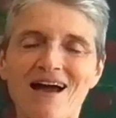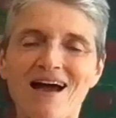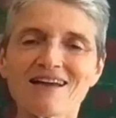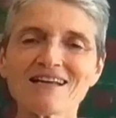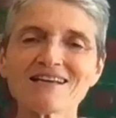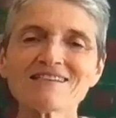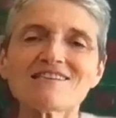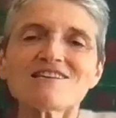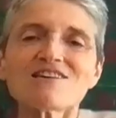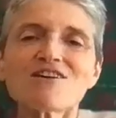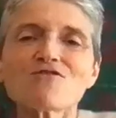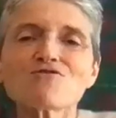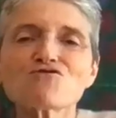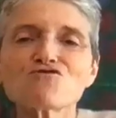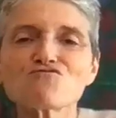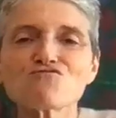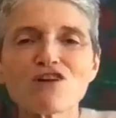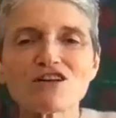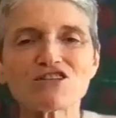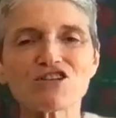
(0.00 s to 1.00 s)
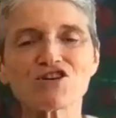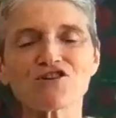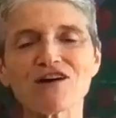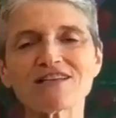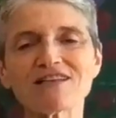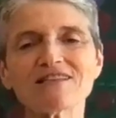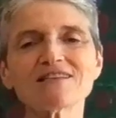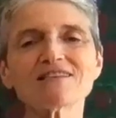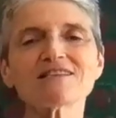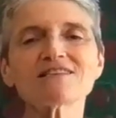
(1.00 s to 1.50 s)
And as it goes
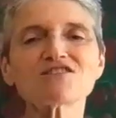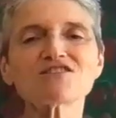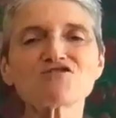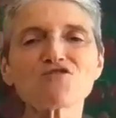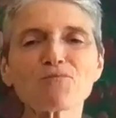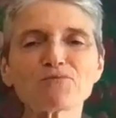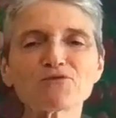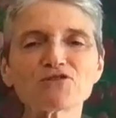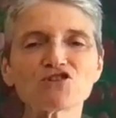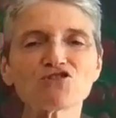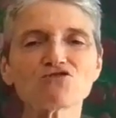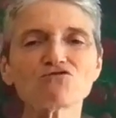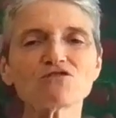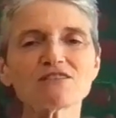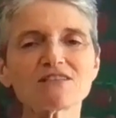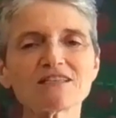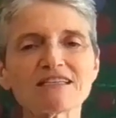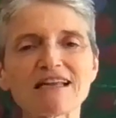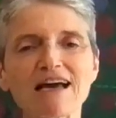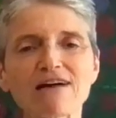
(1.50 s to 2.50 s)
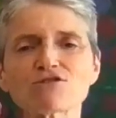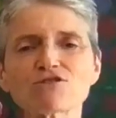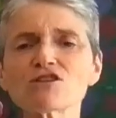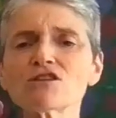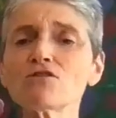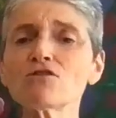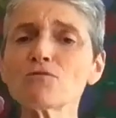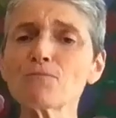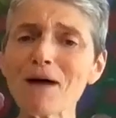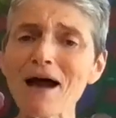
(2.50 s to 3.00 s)
retrograde, this is an opportunity now to
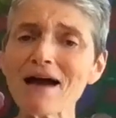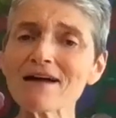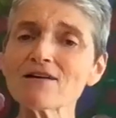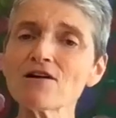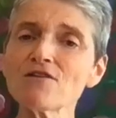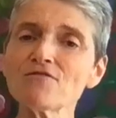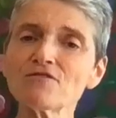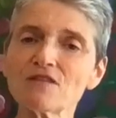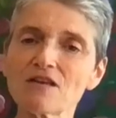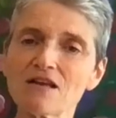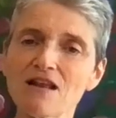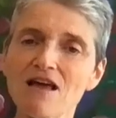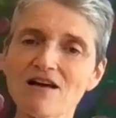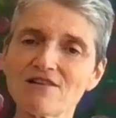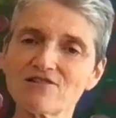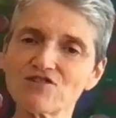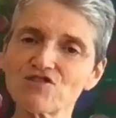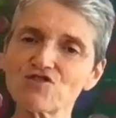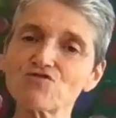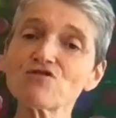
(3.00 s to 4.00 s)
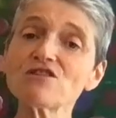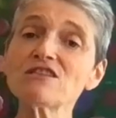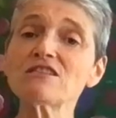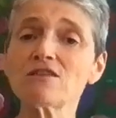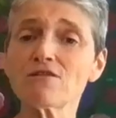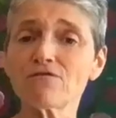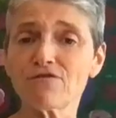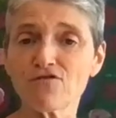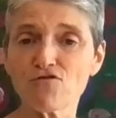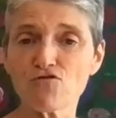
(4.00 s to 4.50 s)
look back over the last 3
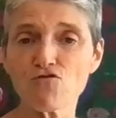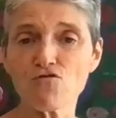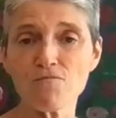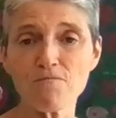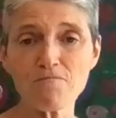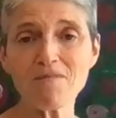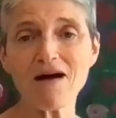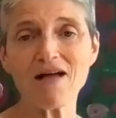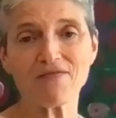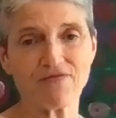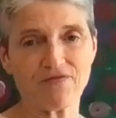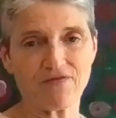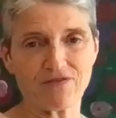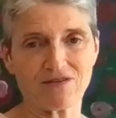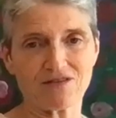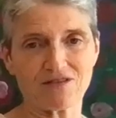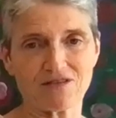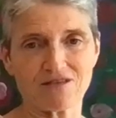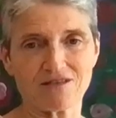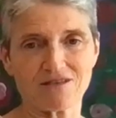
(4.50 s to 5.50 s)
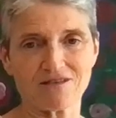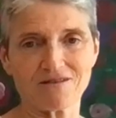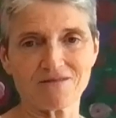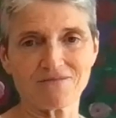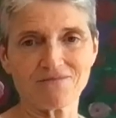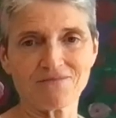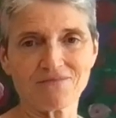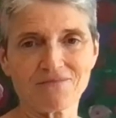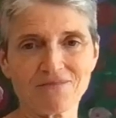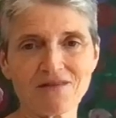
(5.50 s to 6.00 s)
to 4
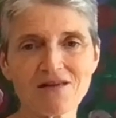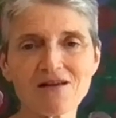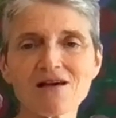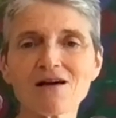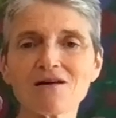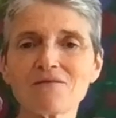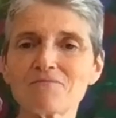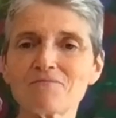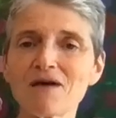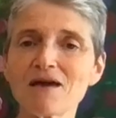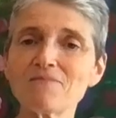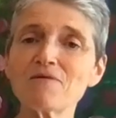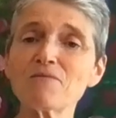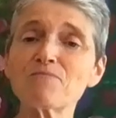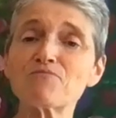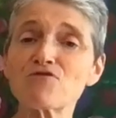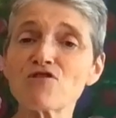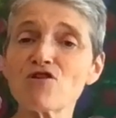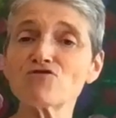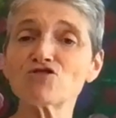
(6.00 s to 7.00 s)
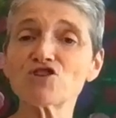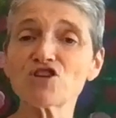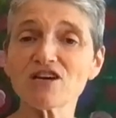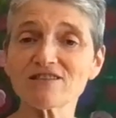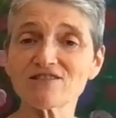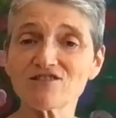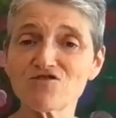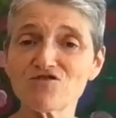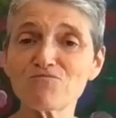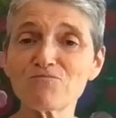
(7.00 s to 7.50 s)
months at maybe
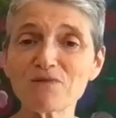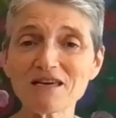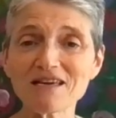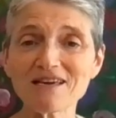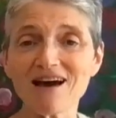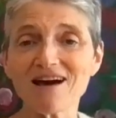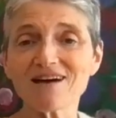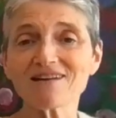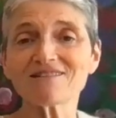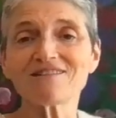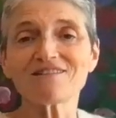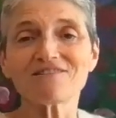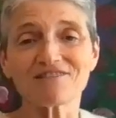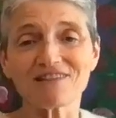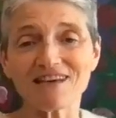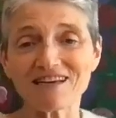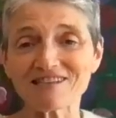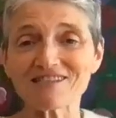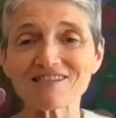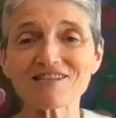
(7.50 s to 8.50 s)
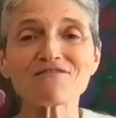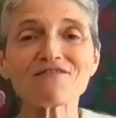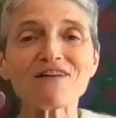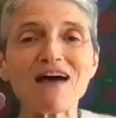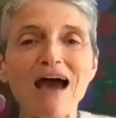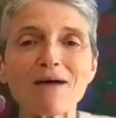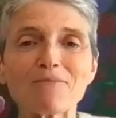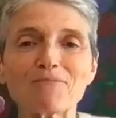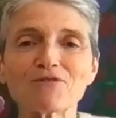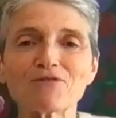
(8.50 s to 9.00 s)
projects you've begun, at things that have
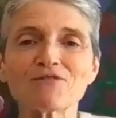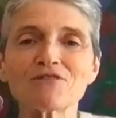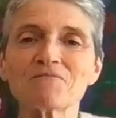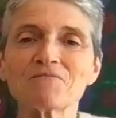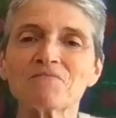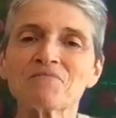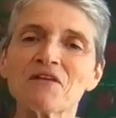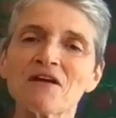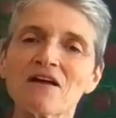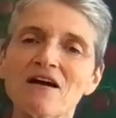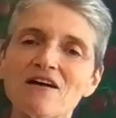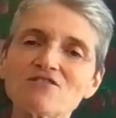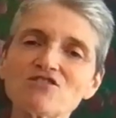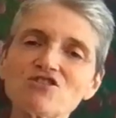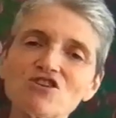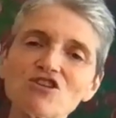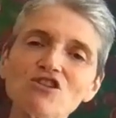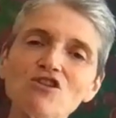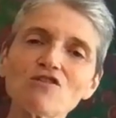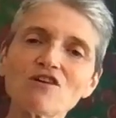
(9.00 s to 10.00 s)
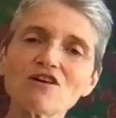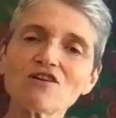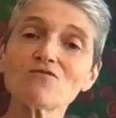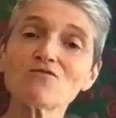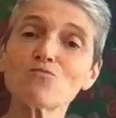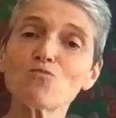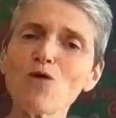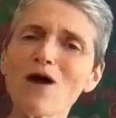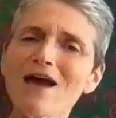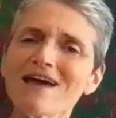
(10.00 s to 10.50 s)
happened, and to look at,
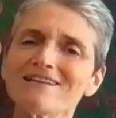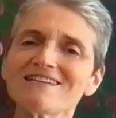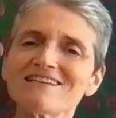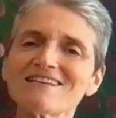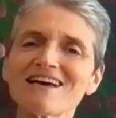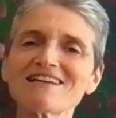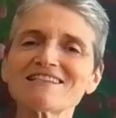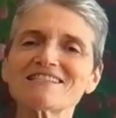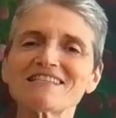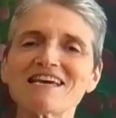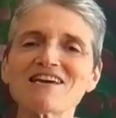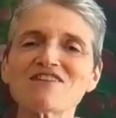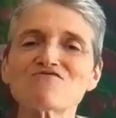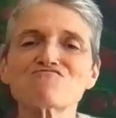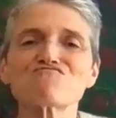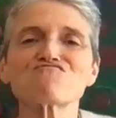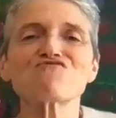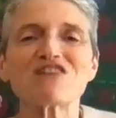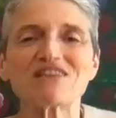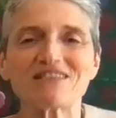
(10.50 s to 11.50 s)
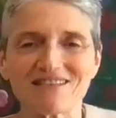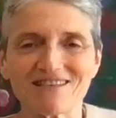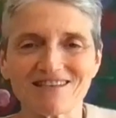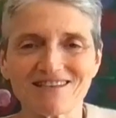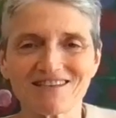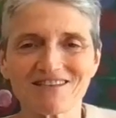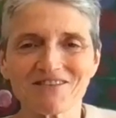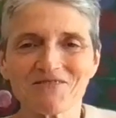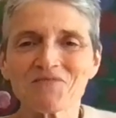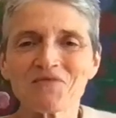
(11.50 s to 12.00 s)
where did I take
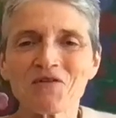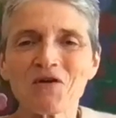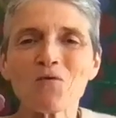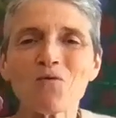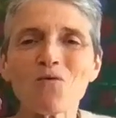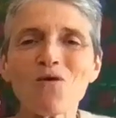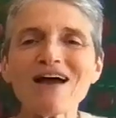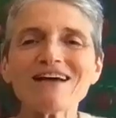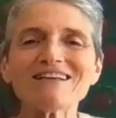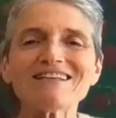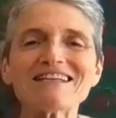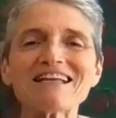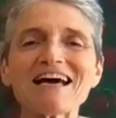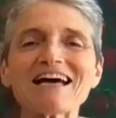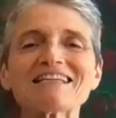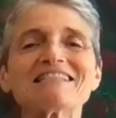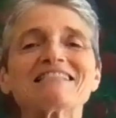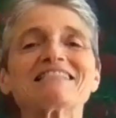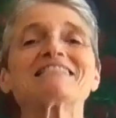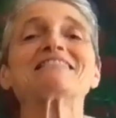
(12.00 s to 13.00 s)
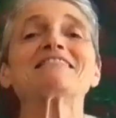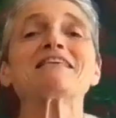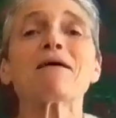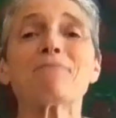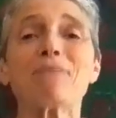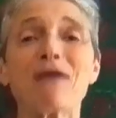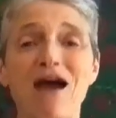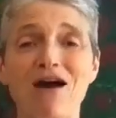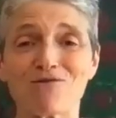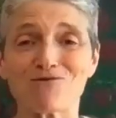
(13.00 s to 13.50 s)
risks? Where did I
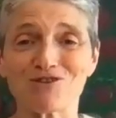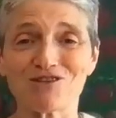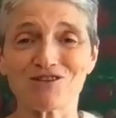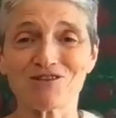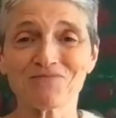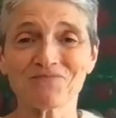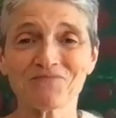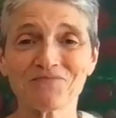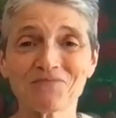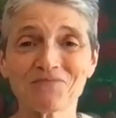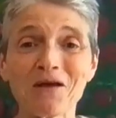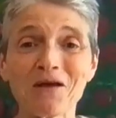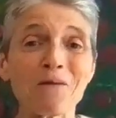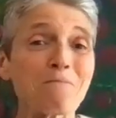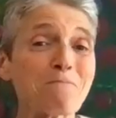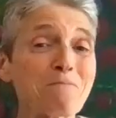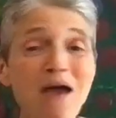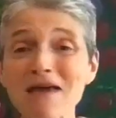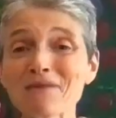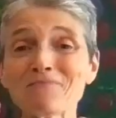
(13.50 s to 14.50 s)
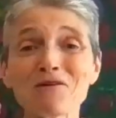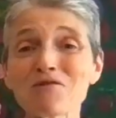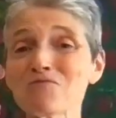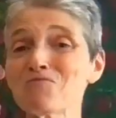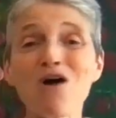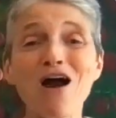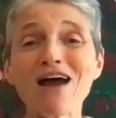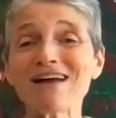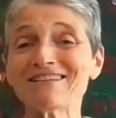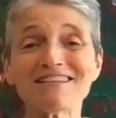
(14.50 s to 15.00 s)
step out? Maybe
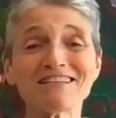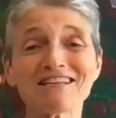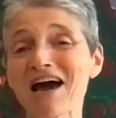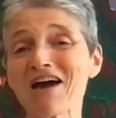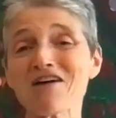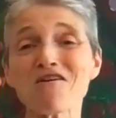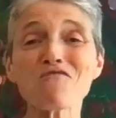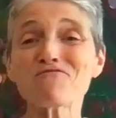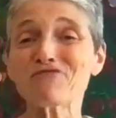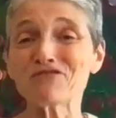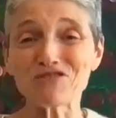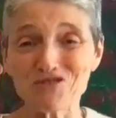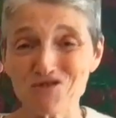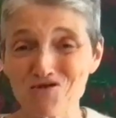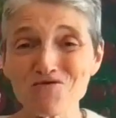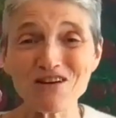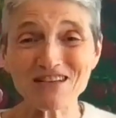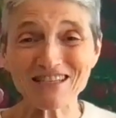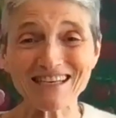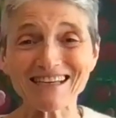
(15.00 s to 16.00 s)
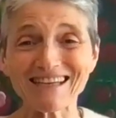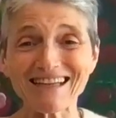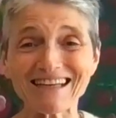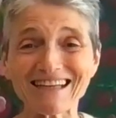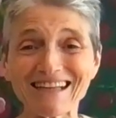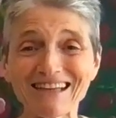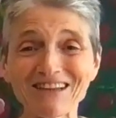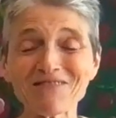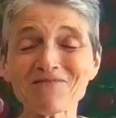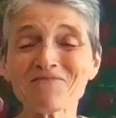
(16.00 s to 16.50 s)
where did I overdo it a
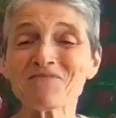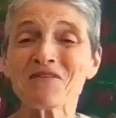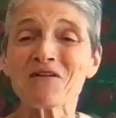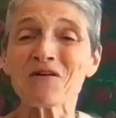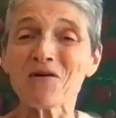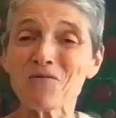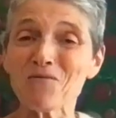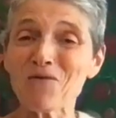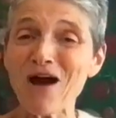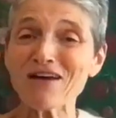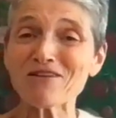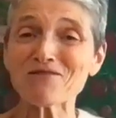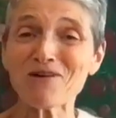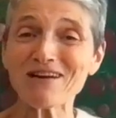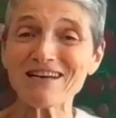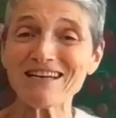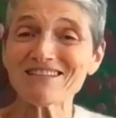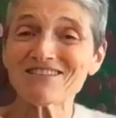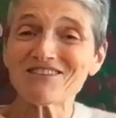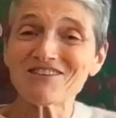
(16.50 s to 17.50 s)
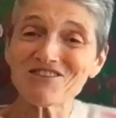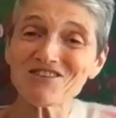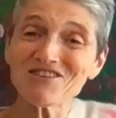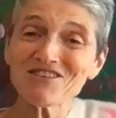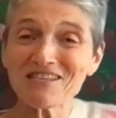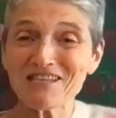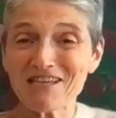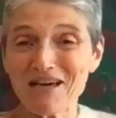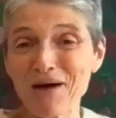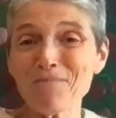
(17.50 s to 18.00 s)
little? And where do I need to
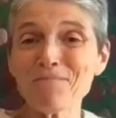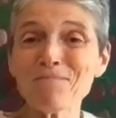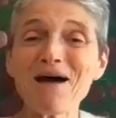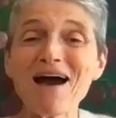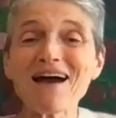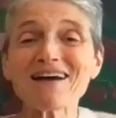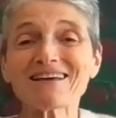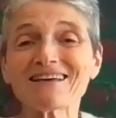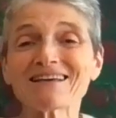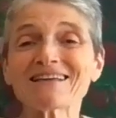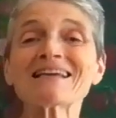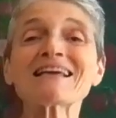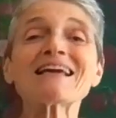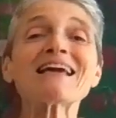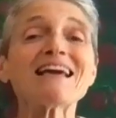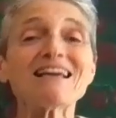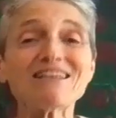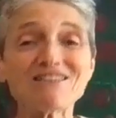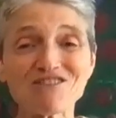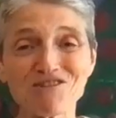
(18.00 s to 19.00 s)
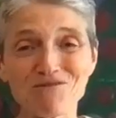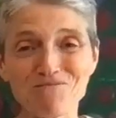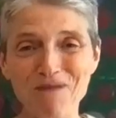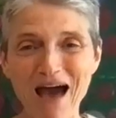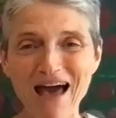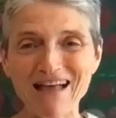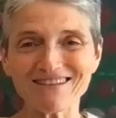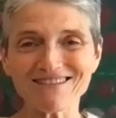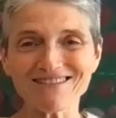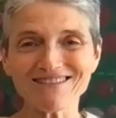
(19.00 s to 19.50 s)
just come back into
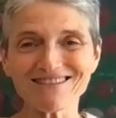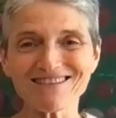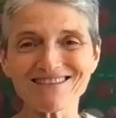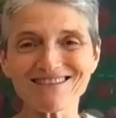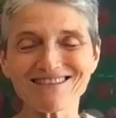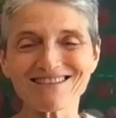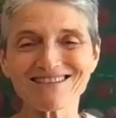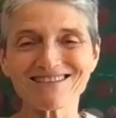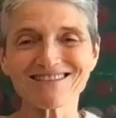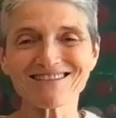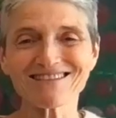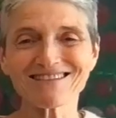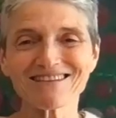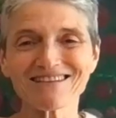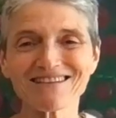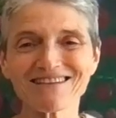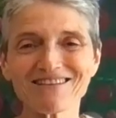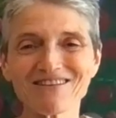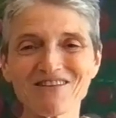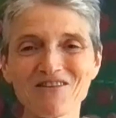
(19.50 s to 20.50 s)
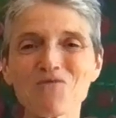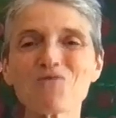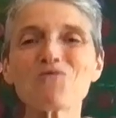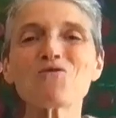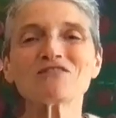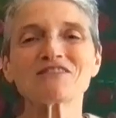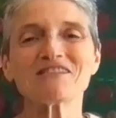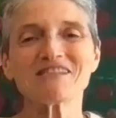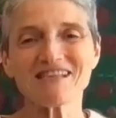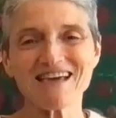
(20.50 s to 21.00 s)
balance
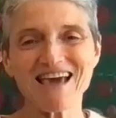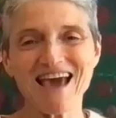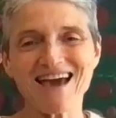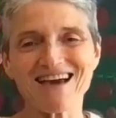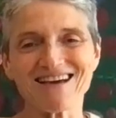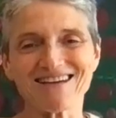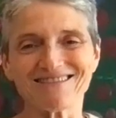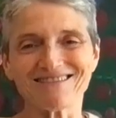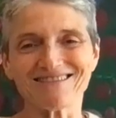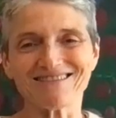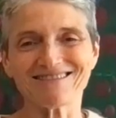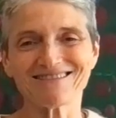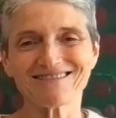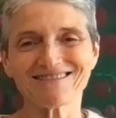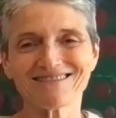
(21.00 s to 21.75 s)
once again?